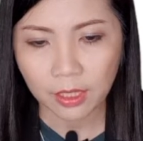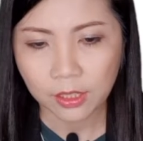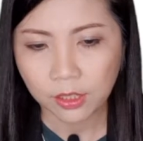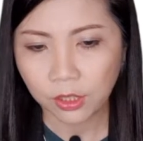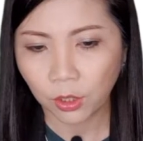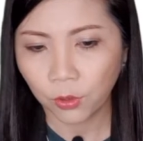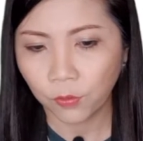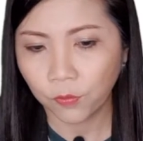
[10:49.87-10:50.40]

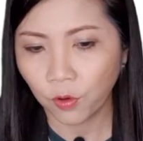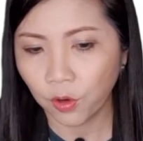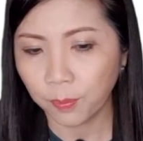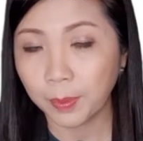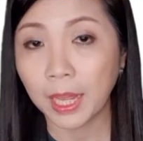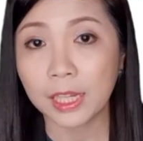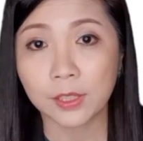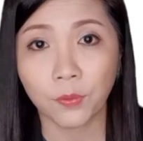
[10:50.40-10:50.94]
So 4
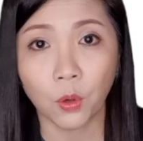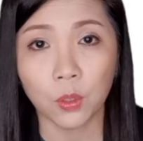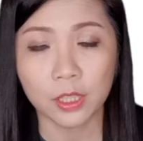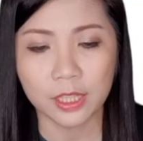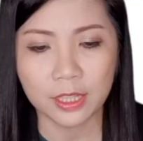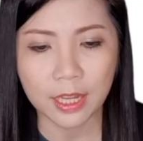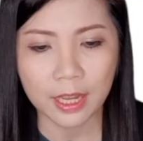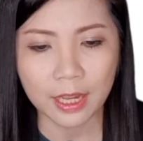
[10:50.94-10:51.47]
plus
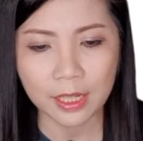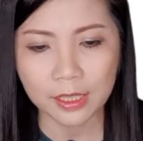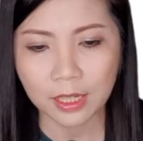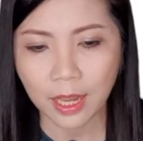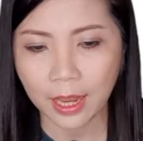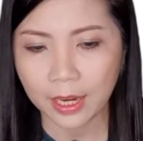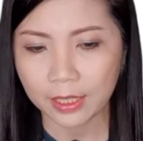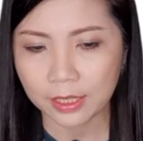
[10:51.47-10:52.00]
14
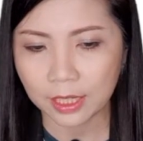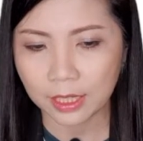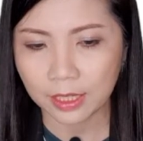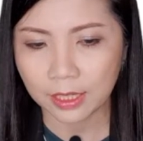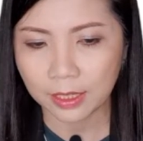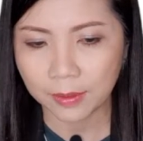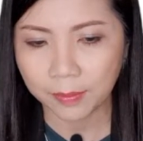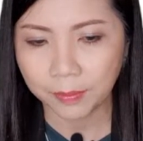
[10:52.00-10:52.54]
is 18,
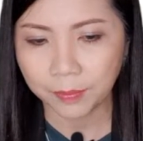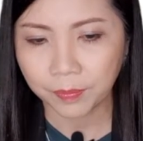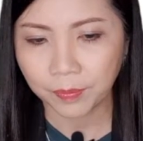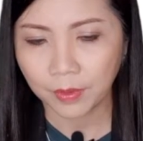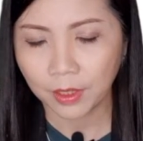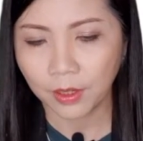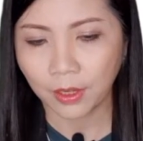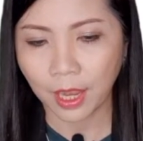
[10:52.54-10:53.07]

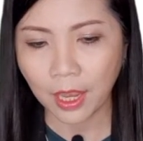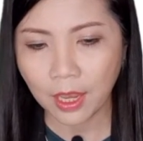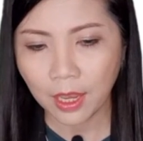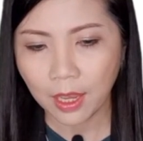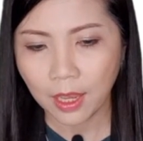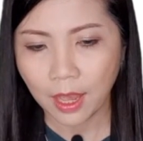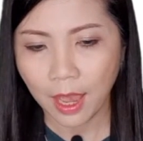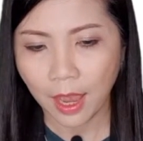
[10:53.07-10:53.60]
okay?
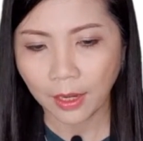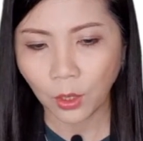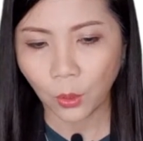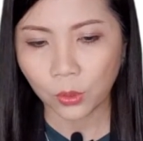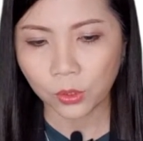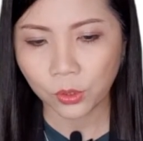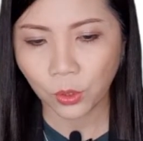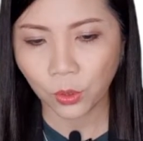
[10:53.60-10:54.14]
And
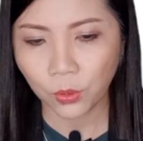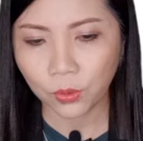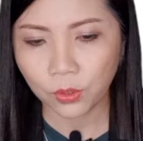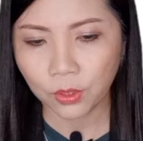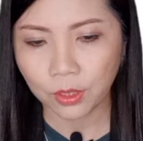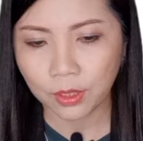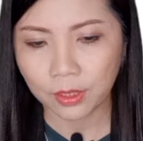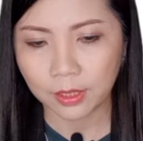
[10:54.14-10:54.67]
also
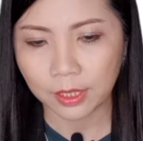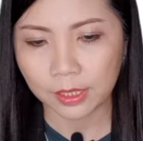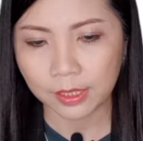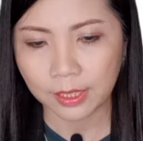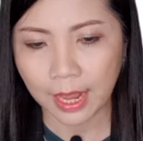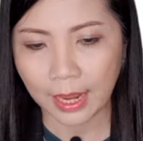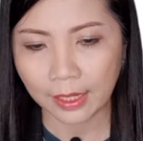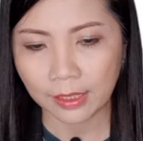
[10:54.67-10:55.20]

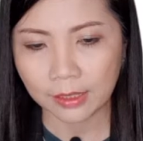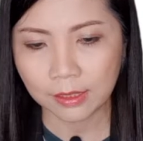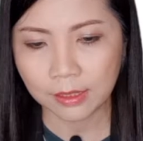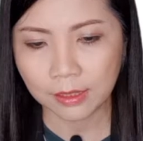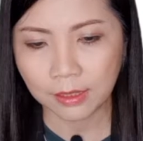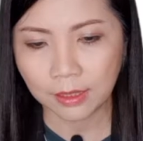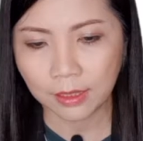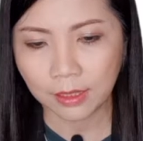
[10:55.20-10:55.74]
this length,
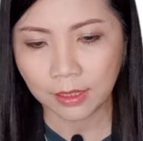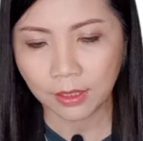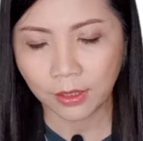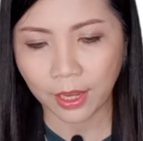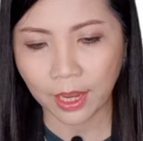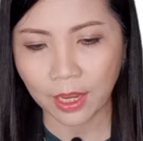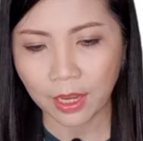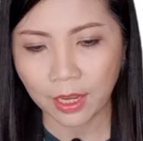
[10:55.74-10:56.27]

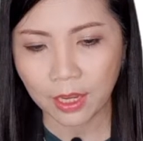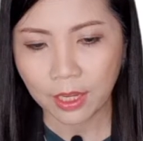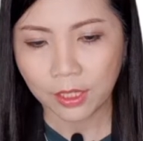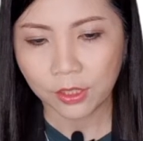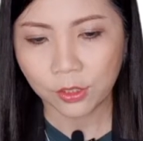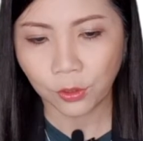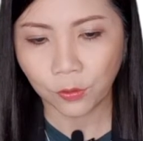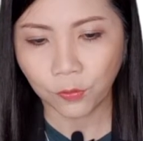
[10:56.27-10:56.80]
okay?
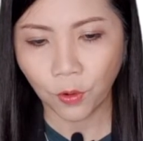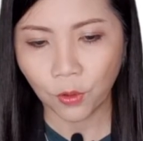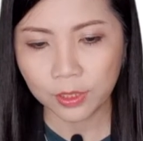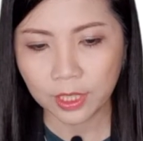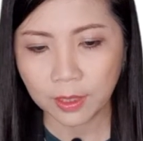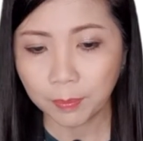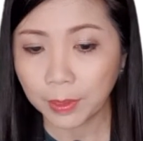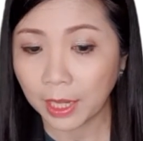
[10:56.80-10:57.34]
So
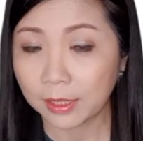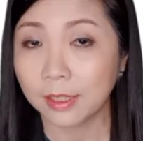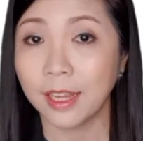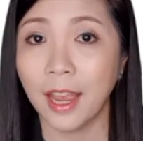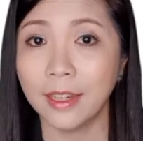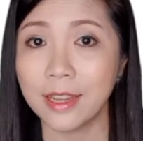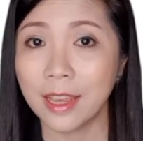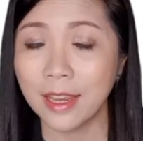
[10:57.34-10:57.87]
14 plus
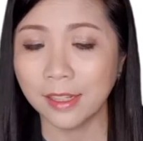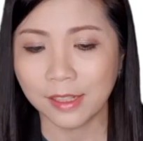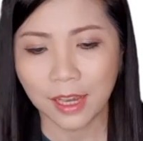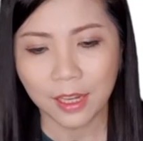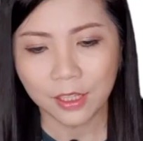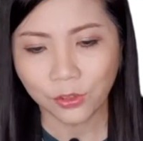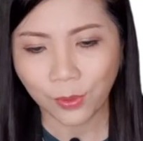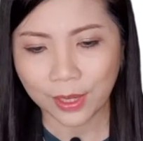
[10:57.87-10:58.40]
10 is
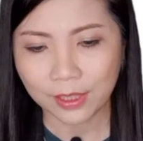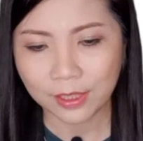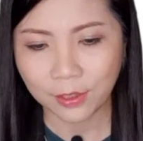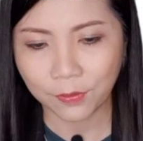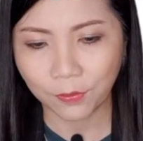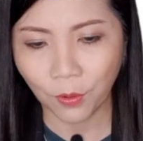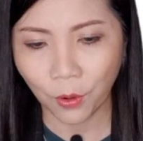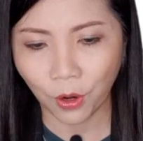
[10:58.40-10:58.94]

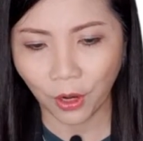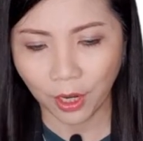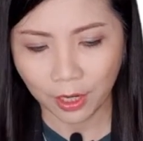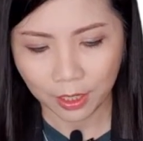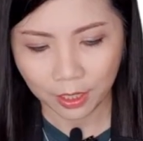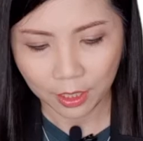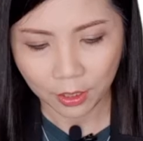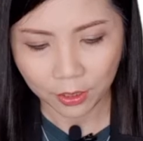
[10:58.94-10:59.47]
24,
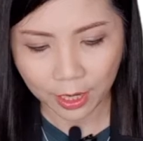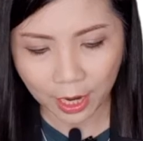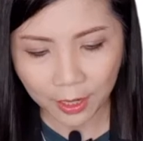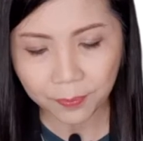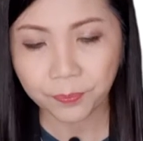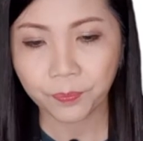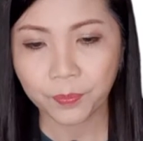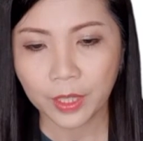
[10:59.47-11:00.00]

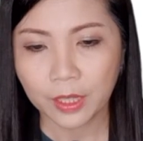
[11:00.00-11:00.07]
okay?